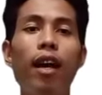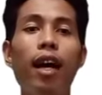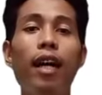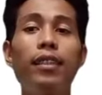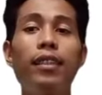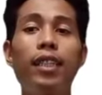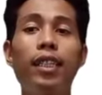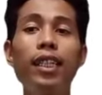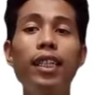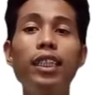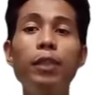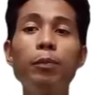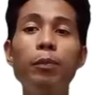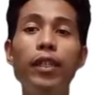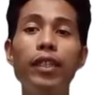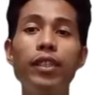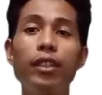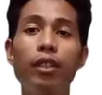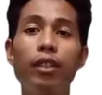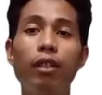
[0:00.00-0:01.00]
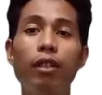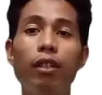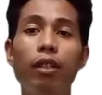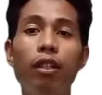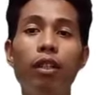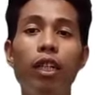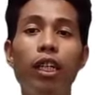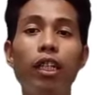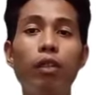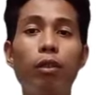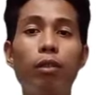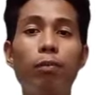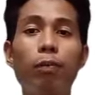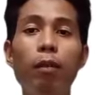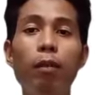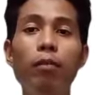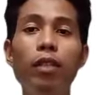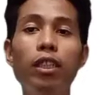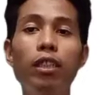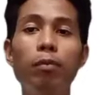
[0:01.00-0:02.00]
And the last picture, it was
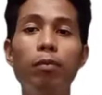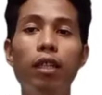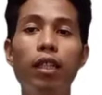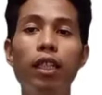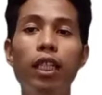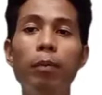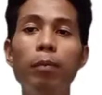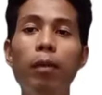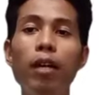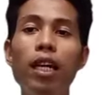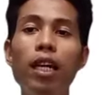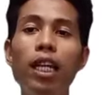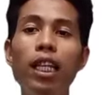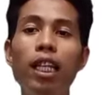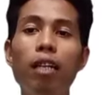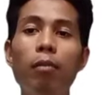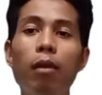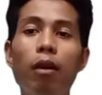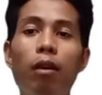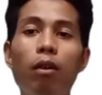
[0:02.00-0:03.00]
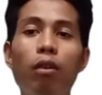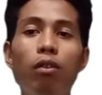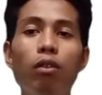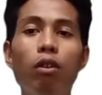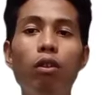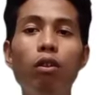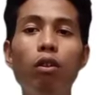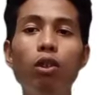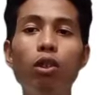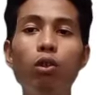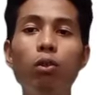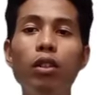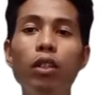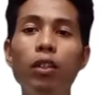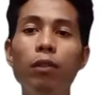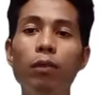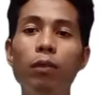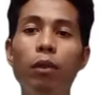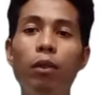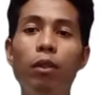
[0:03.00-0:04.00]
published by Lipang Calabao on August
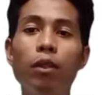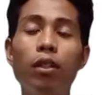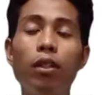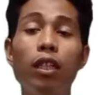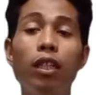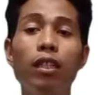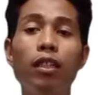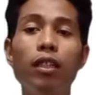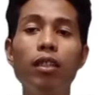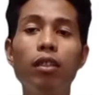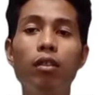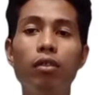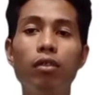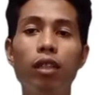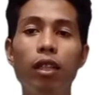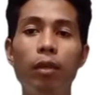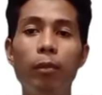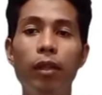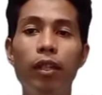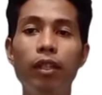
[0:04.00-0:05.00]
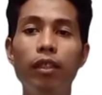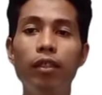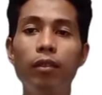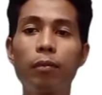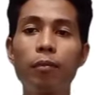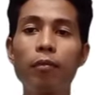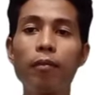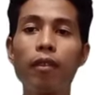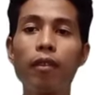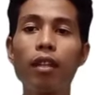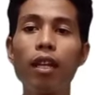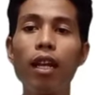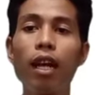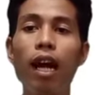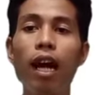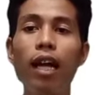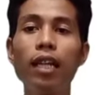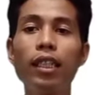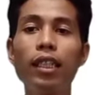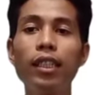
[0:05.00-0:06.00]
24, 1907.
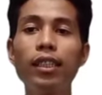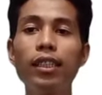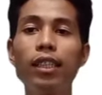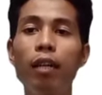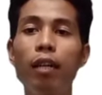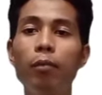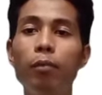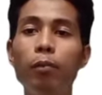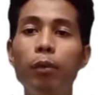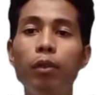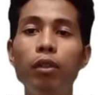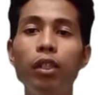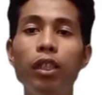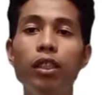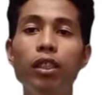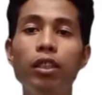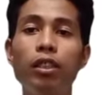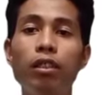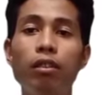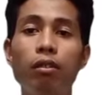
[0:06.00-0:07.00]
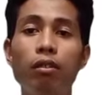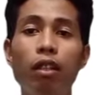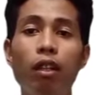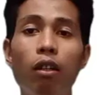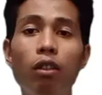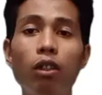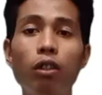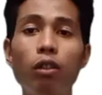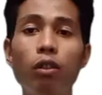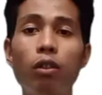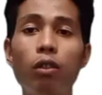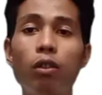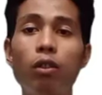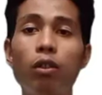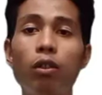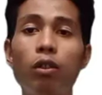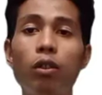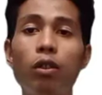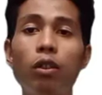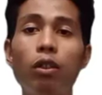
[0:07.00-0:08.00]
Uncle Sam foraged to those
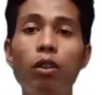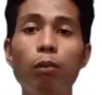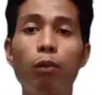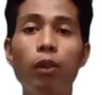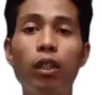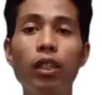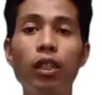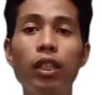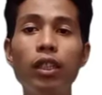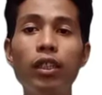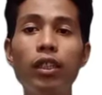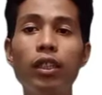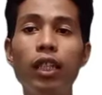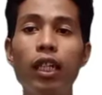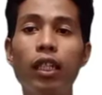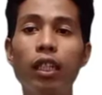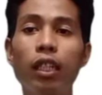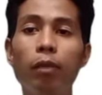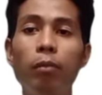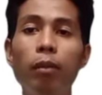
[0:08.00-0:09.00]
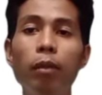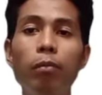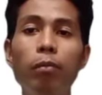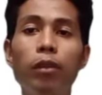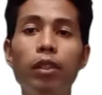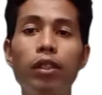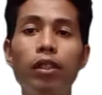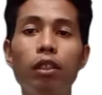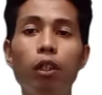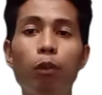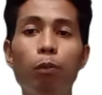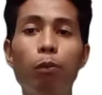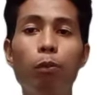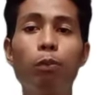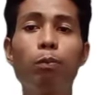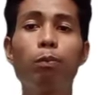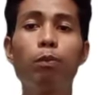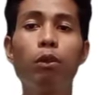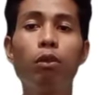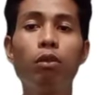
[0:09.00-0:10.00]
politicians and members of
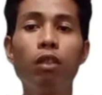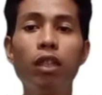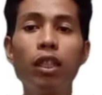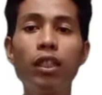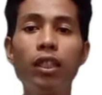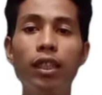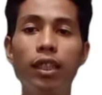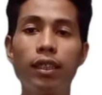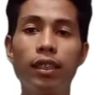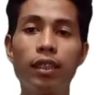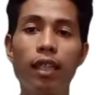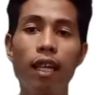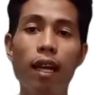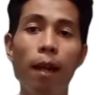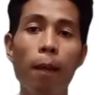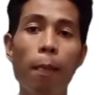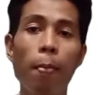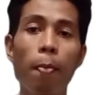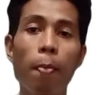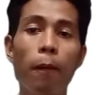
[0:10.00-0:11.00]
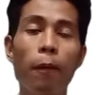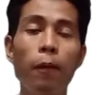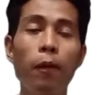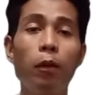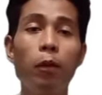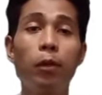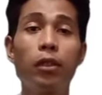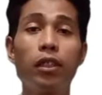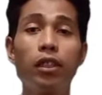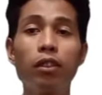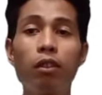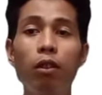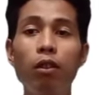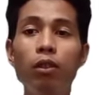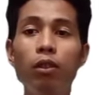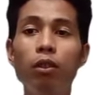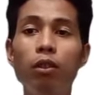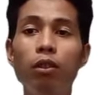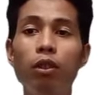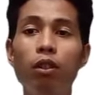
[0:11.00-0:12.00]
Progresista, which is
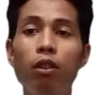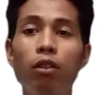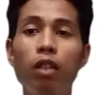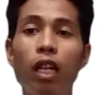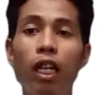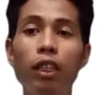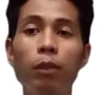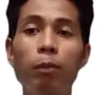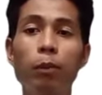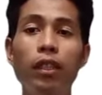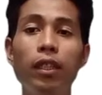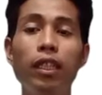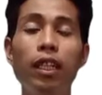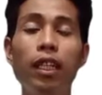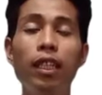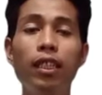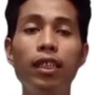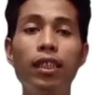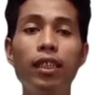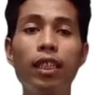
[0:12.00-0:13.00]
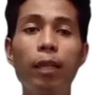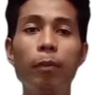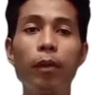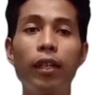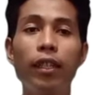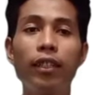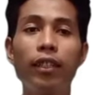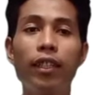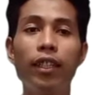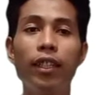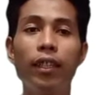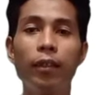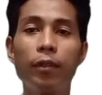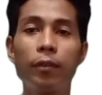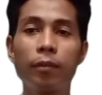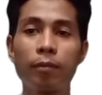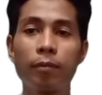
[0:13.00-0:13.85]
also known as Federalista Party.